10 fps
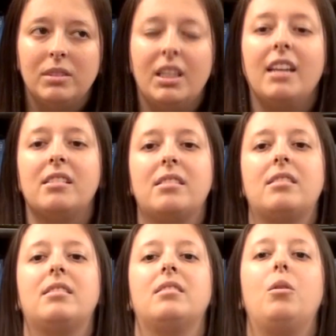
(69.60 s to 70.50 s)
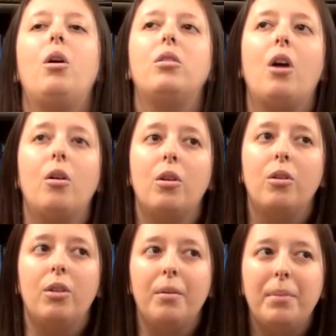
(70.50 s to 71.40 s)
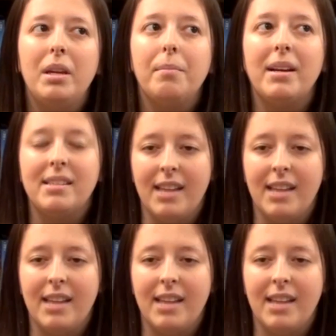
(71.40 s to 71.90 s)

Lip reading: Yes. Oh, no, that'd be my